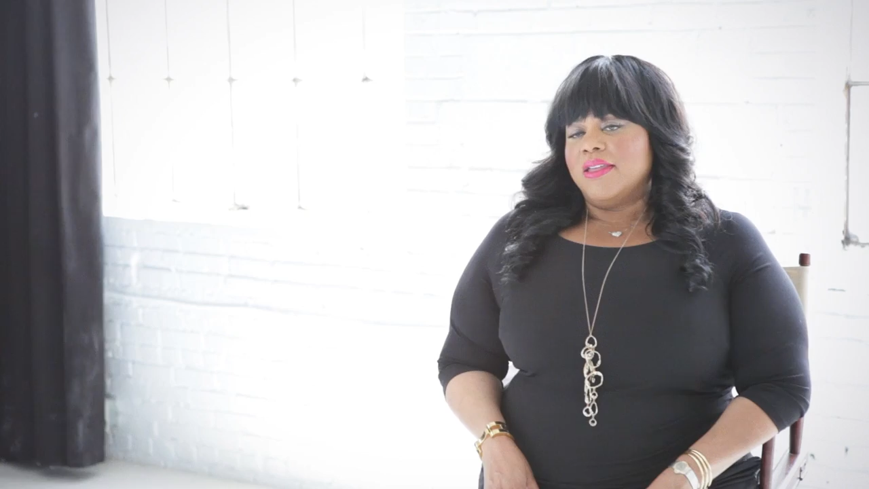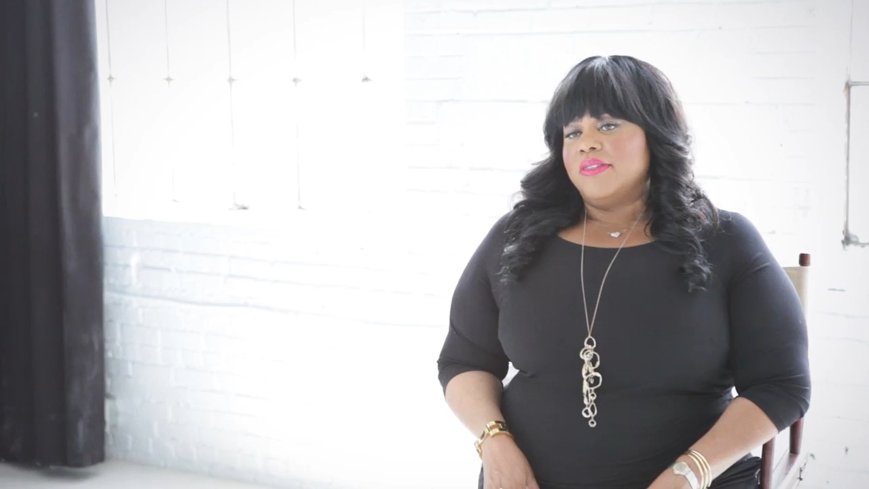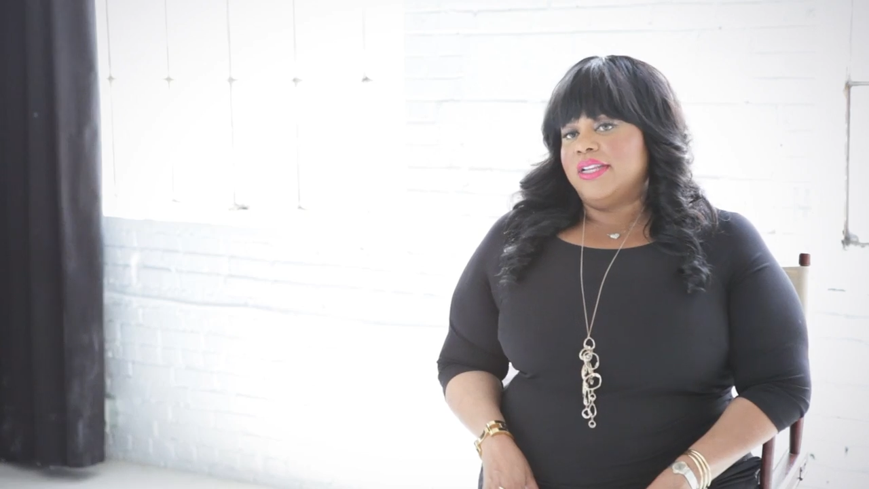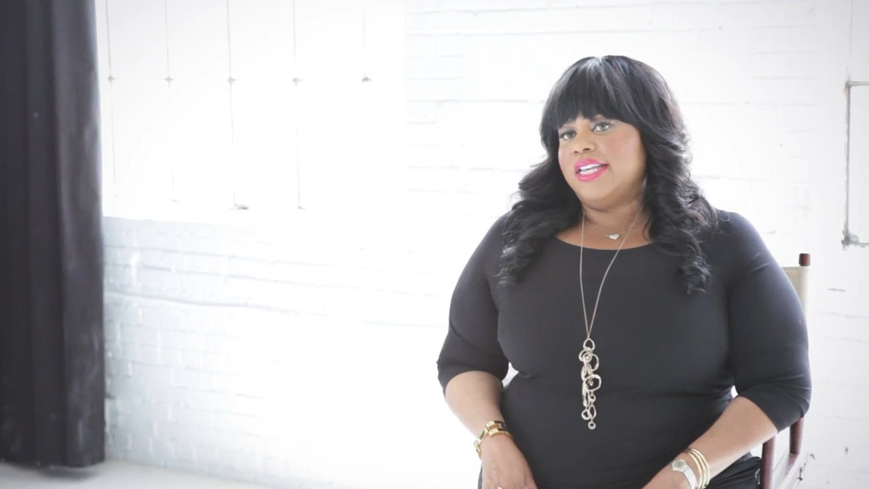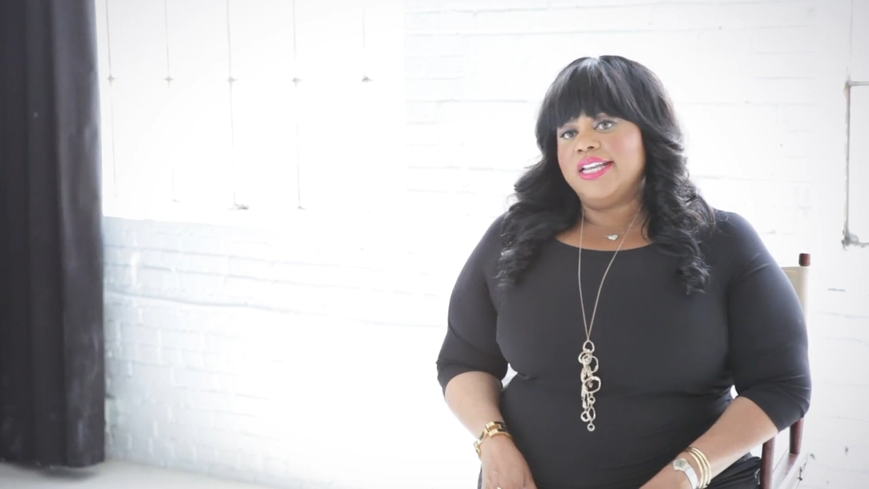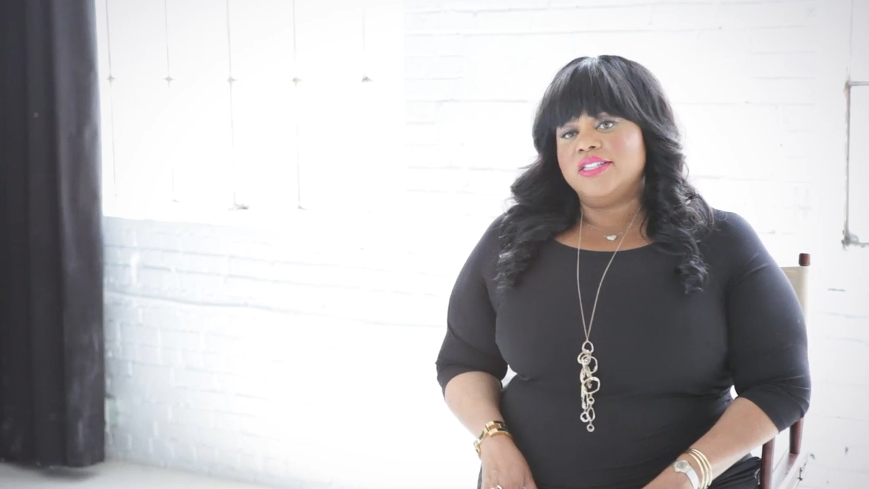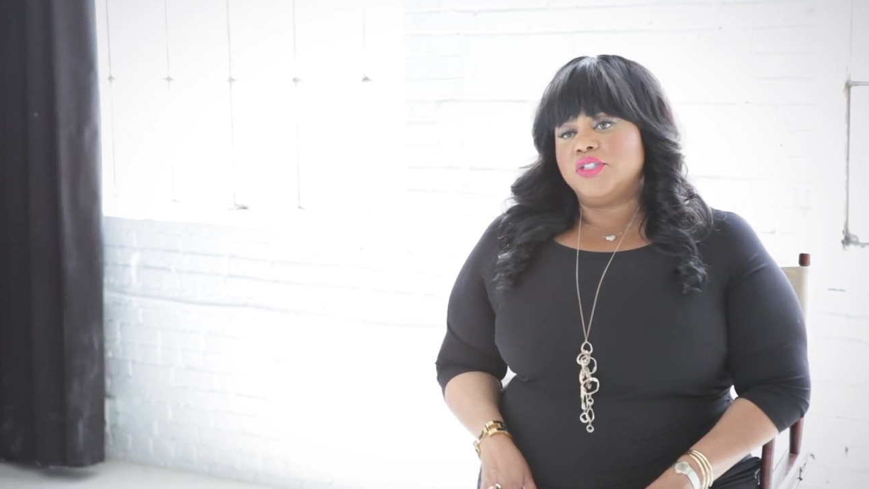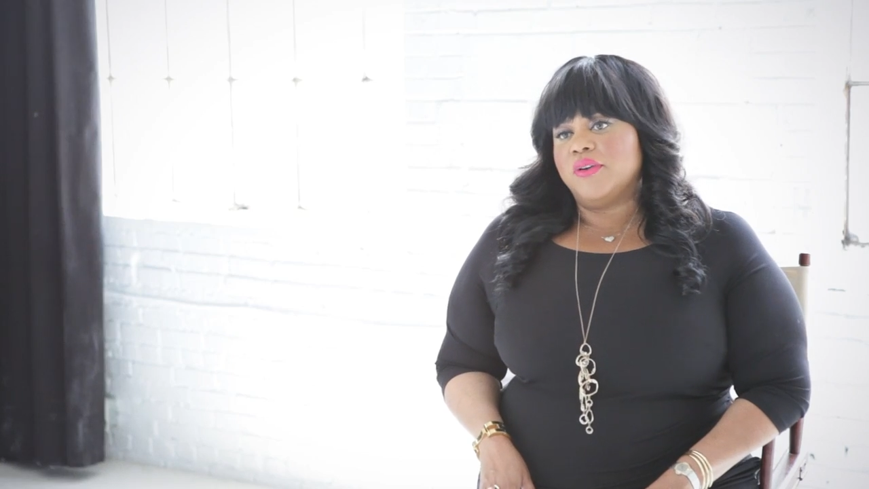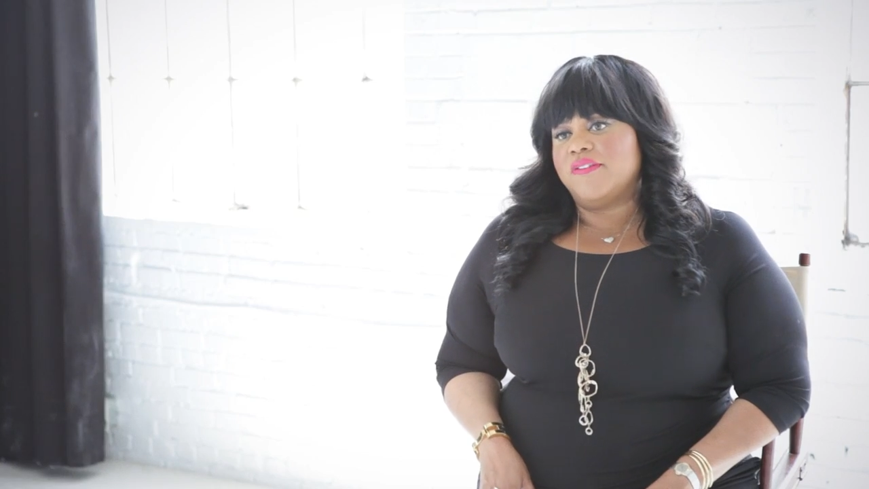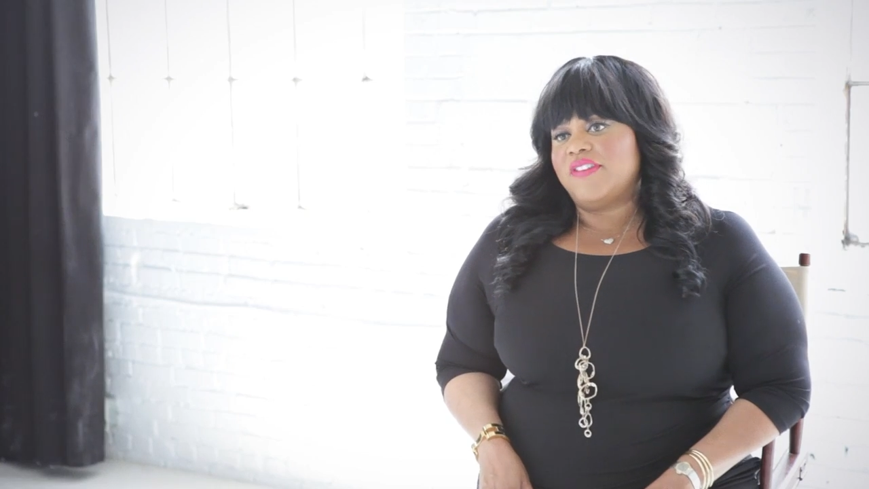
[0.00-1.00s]
The key
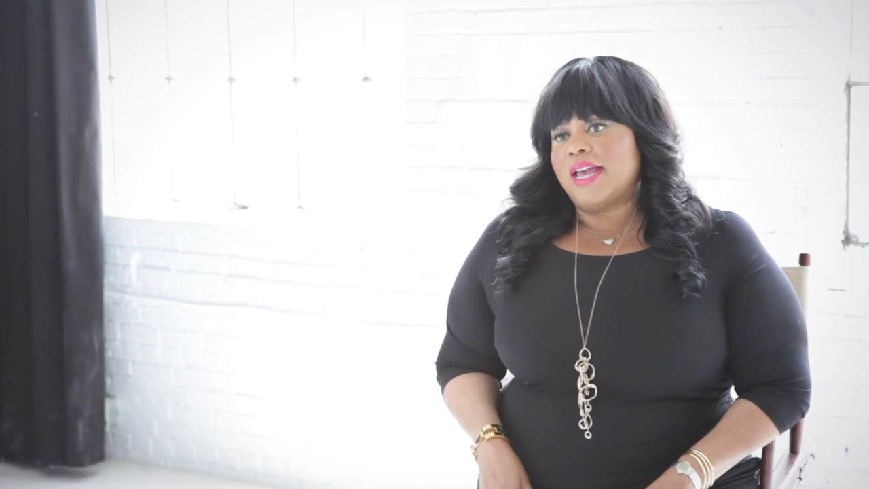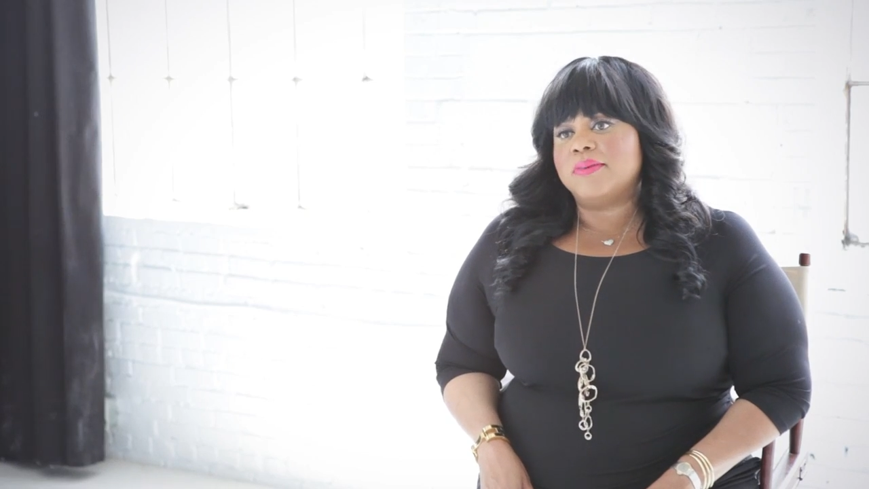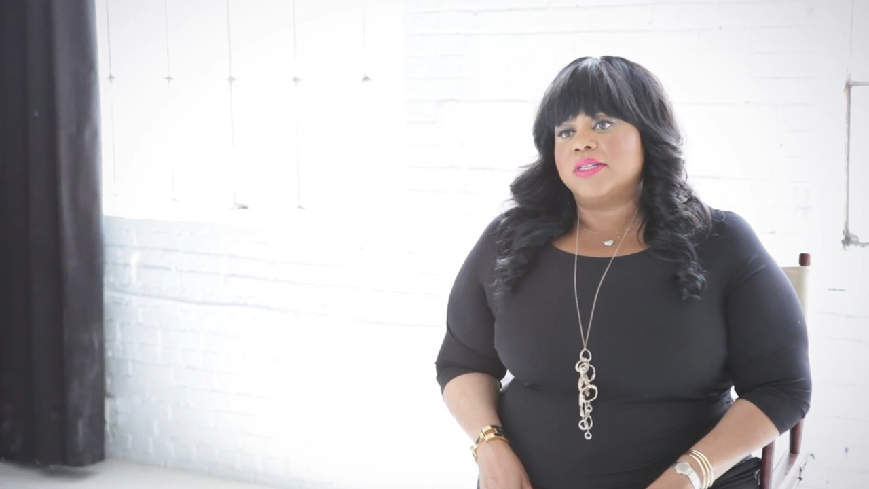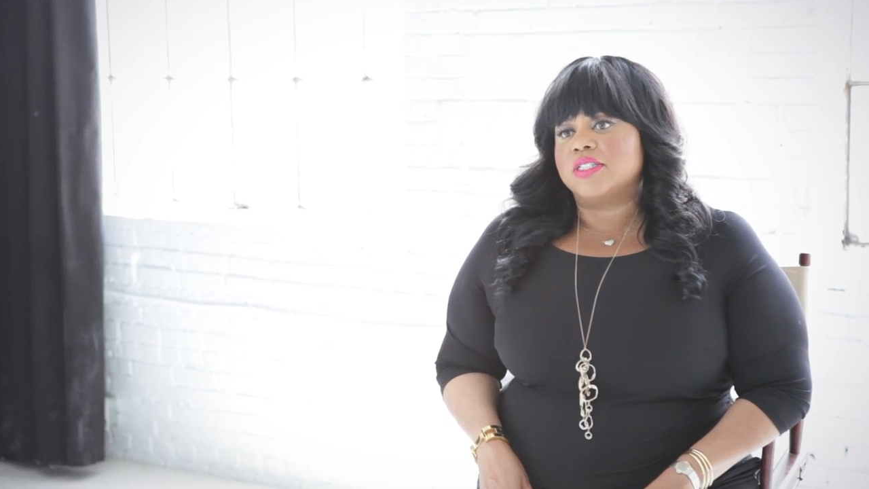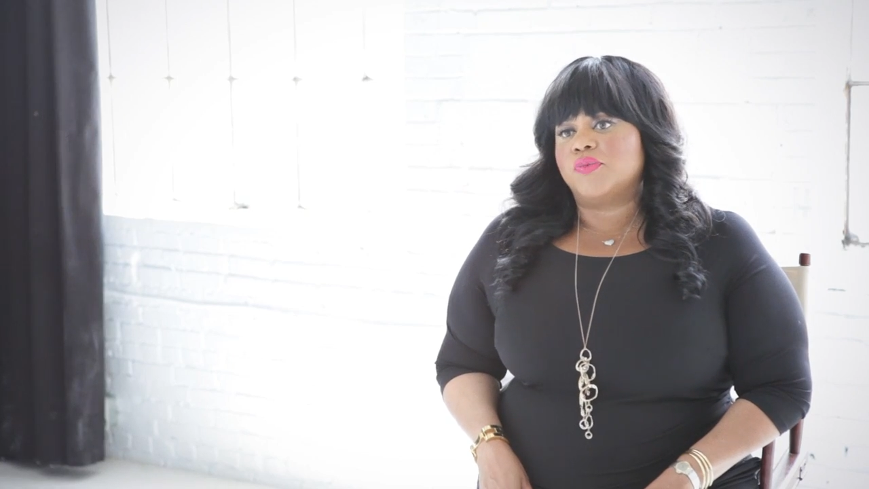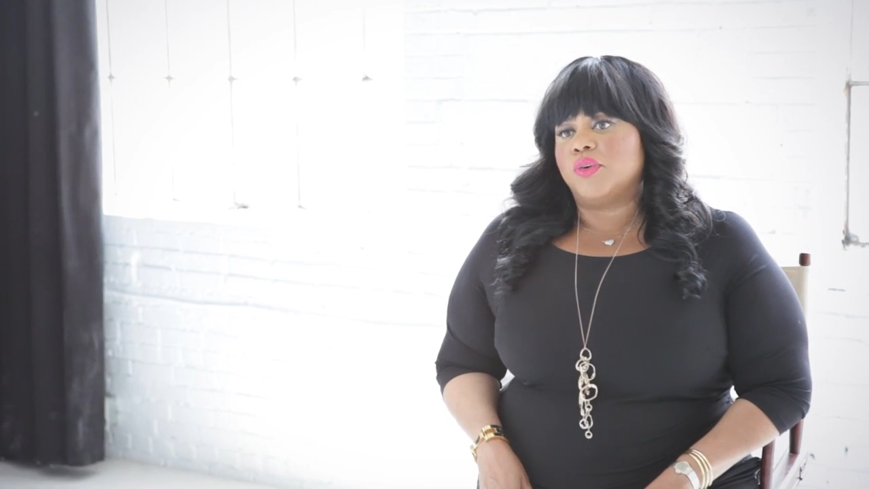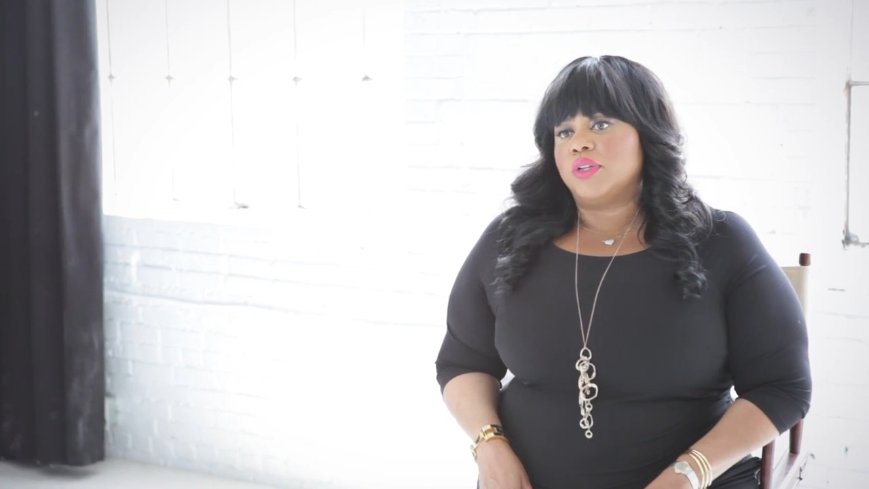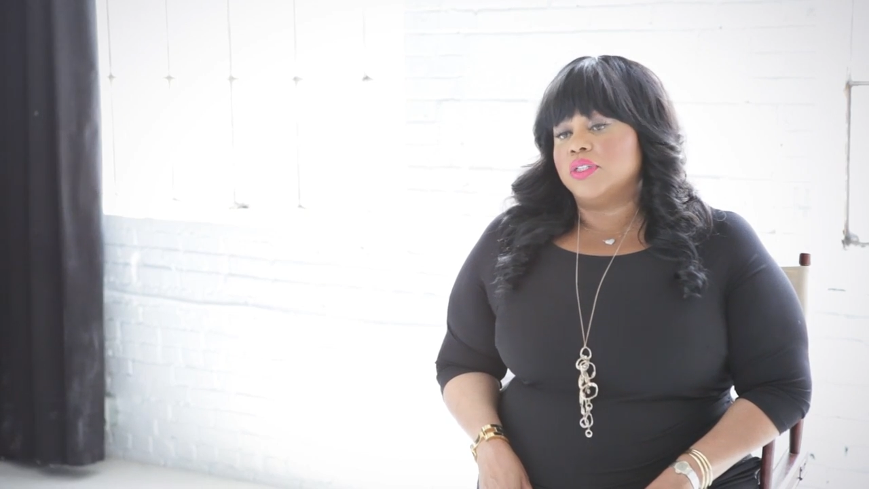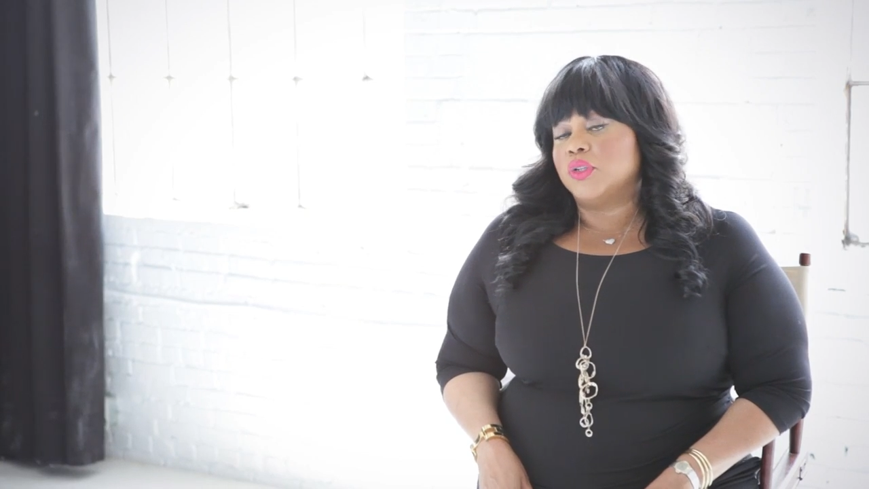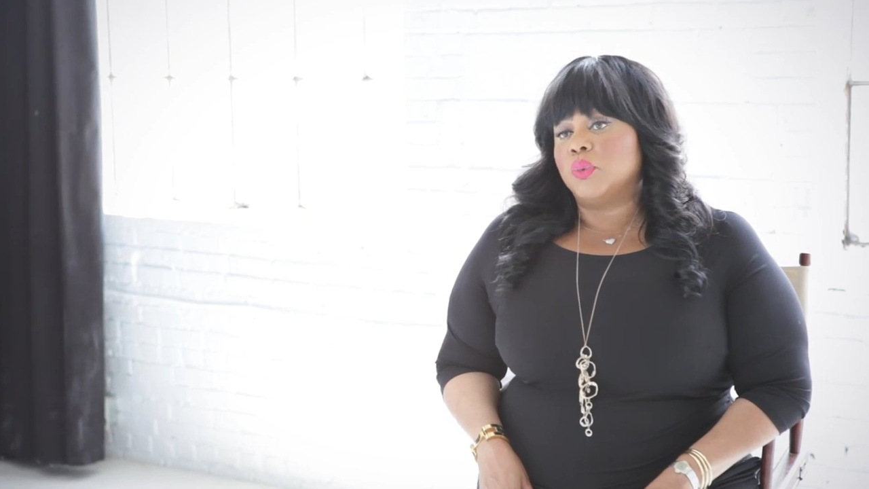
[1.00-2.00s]
to a fabulous
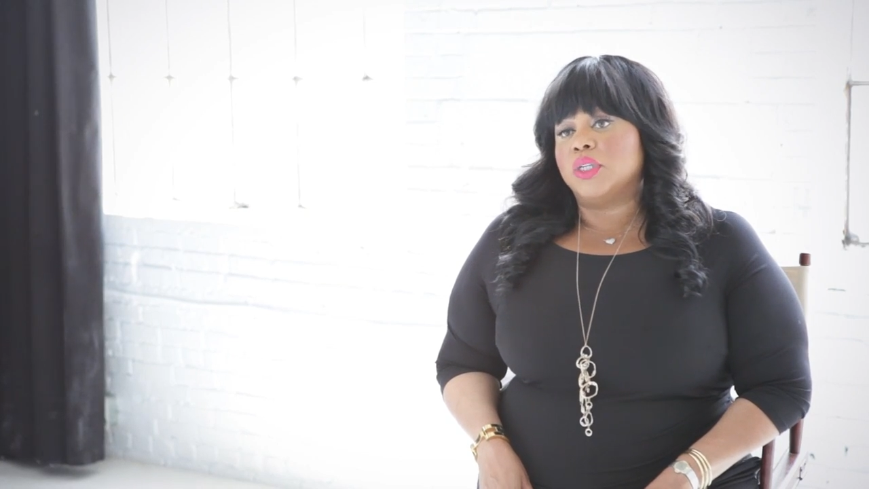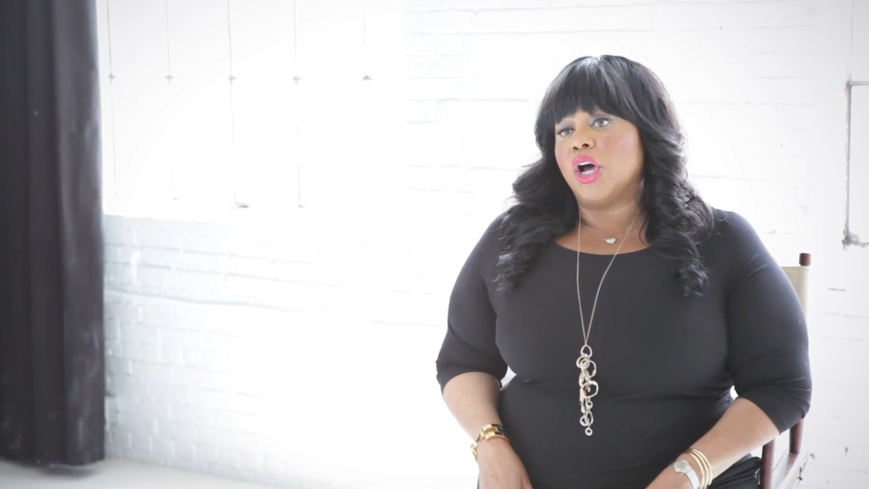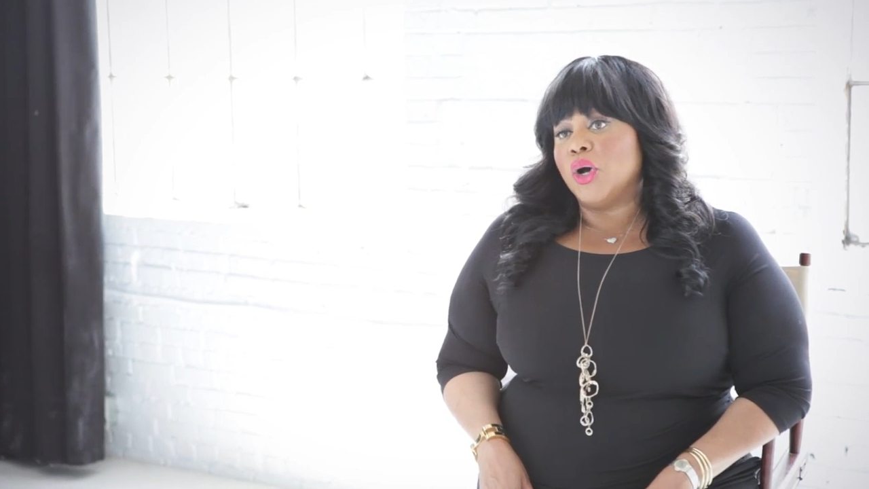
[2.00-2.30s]
fall look will